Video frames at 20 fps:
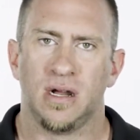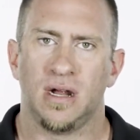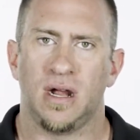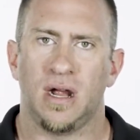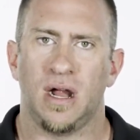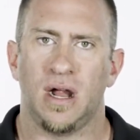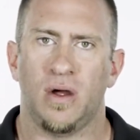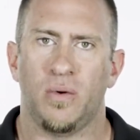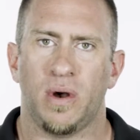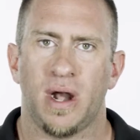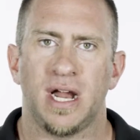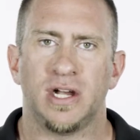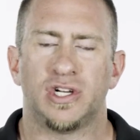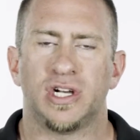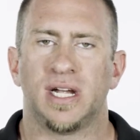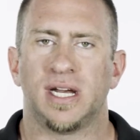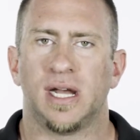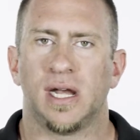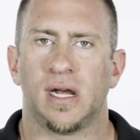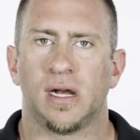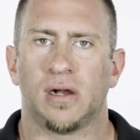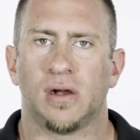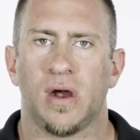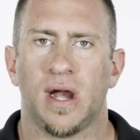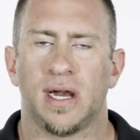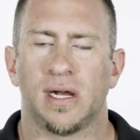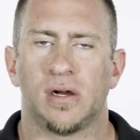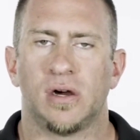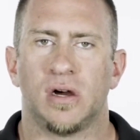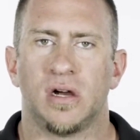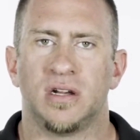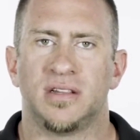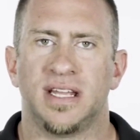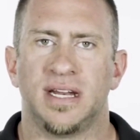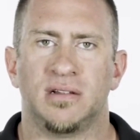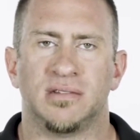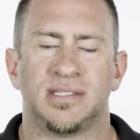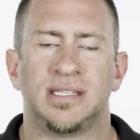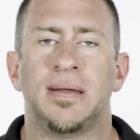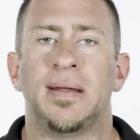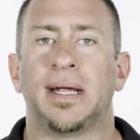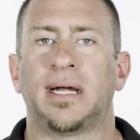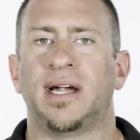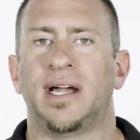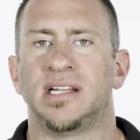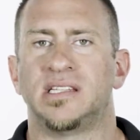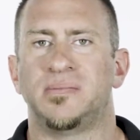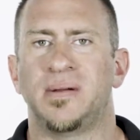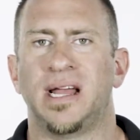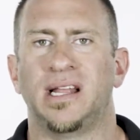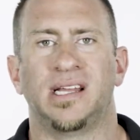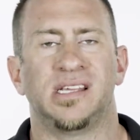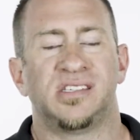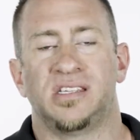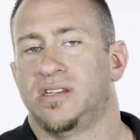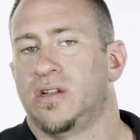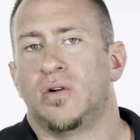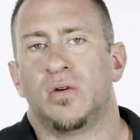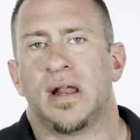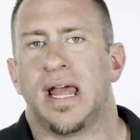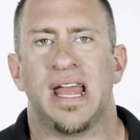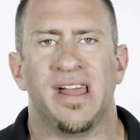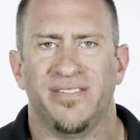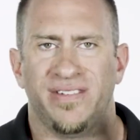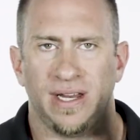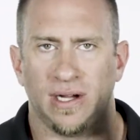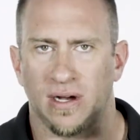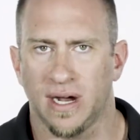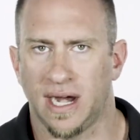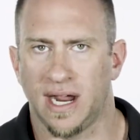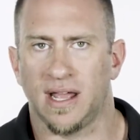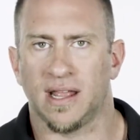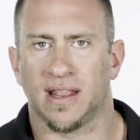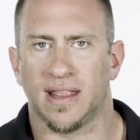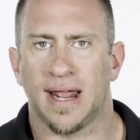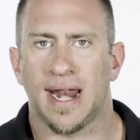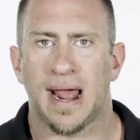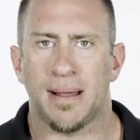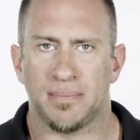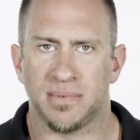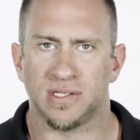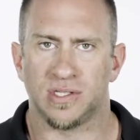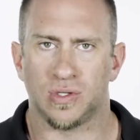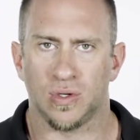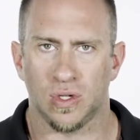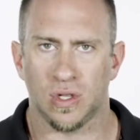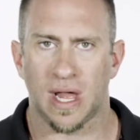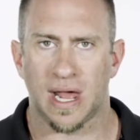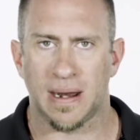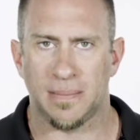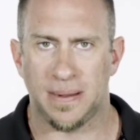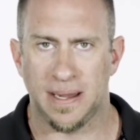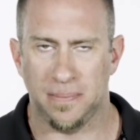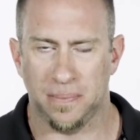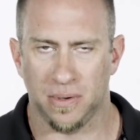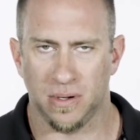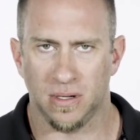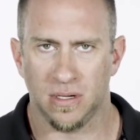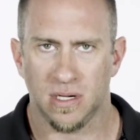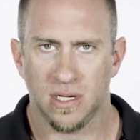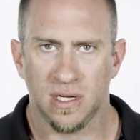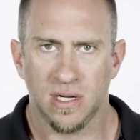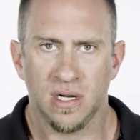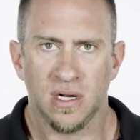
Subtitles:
When I try to get a credit card, they don't say my credit's bad. They say you don't have any credit. That happens to a lot of people.